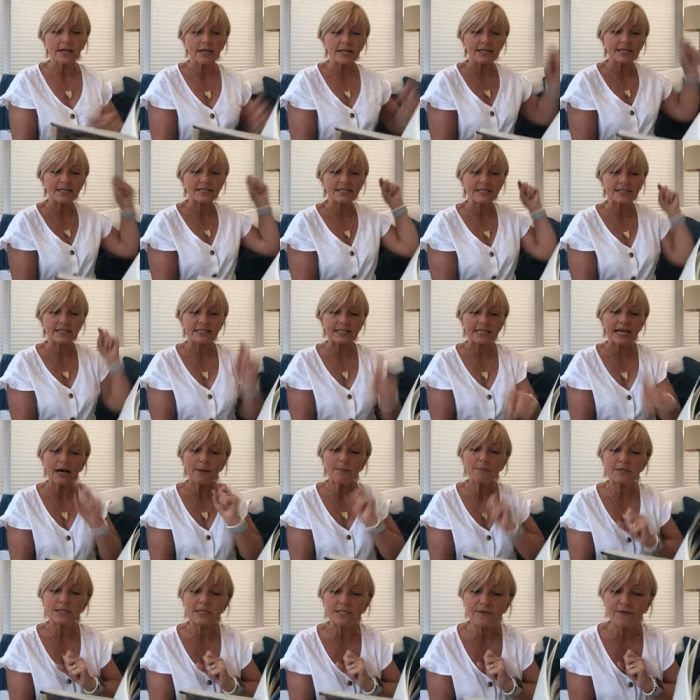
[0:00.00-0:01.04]
He
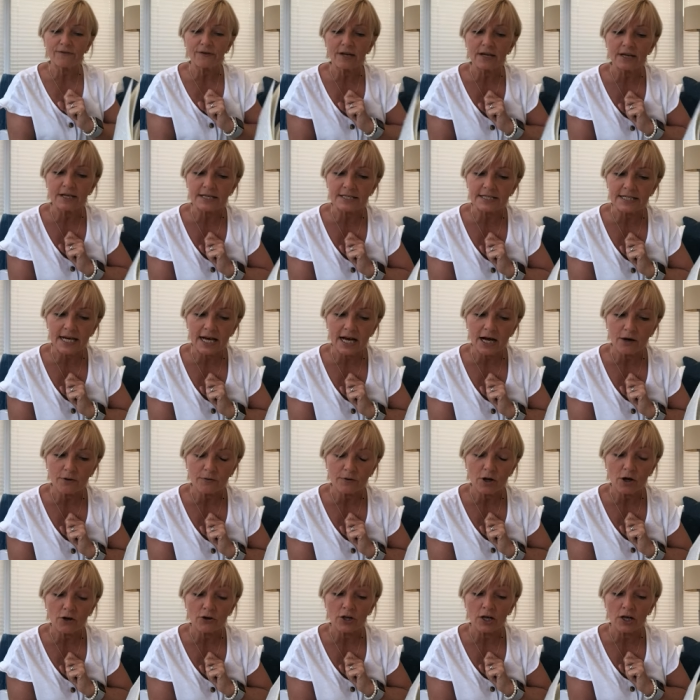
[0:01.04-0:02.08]
stabbed his finger down
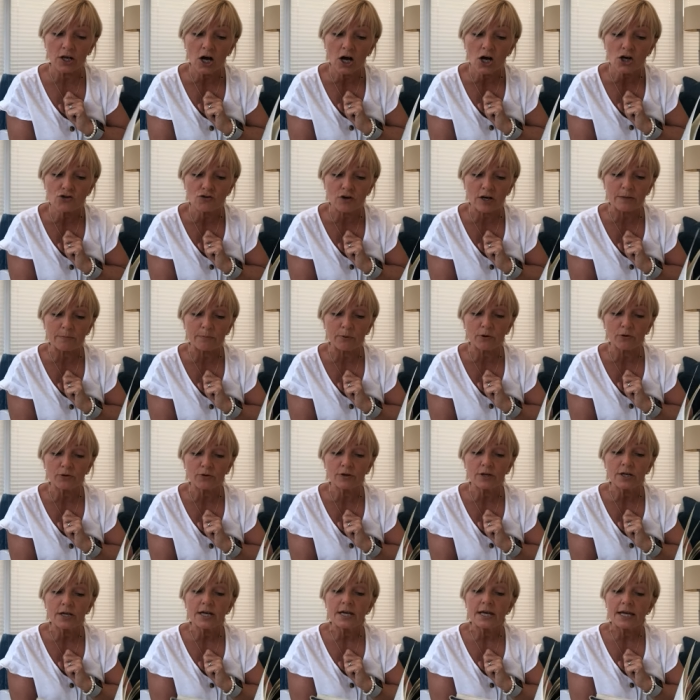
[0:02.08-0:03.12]
on the large red
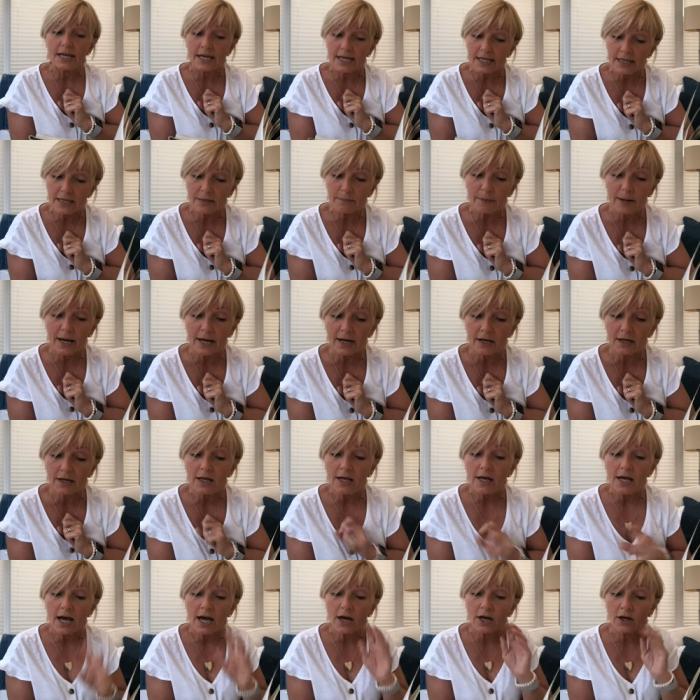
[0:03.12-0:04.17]
button in the panel
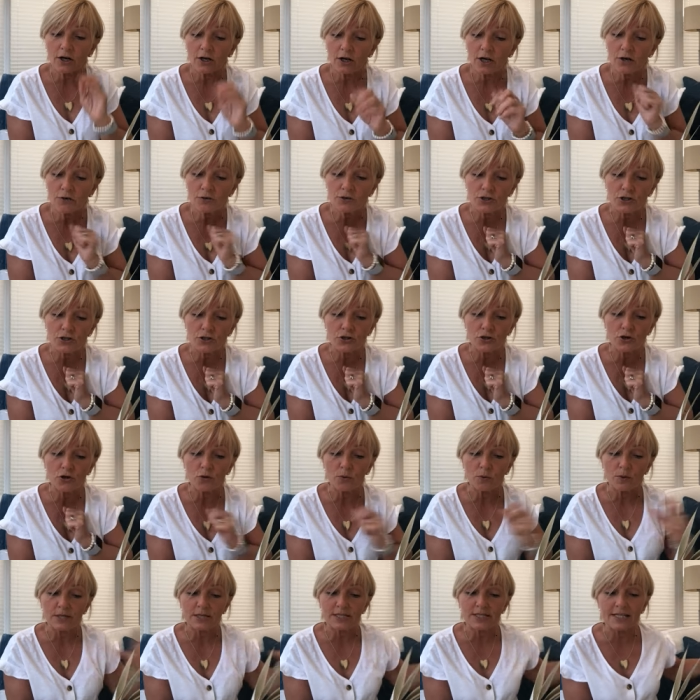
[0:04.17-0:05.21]
and closed the door
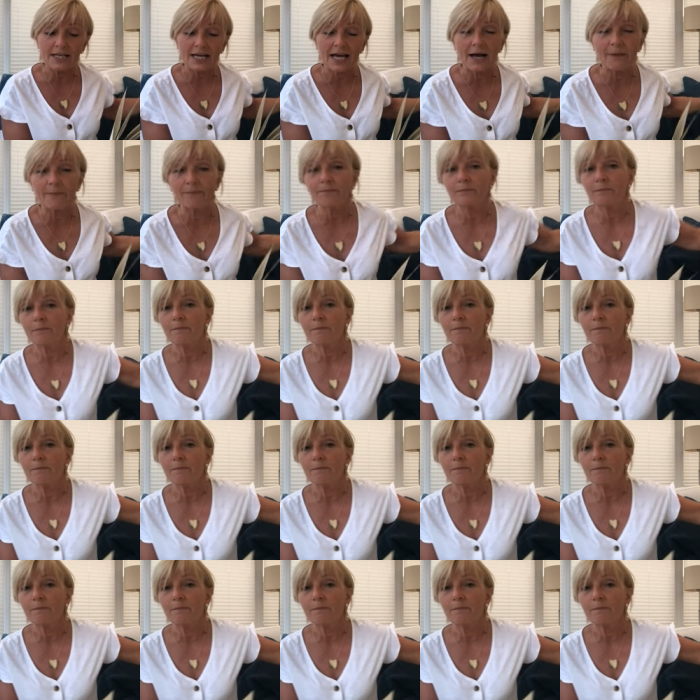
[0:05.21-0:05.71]
with a slam.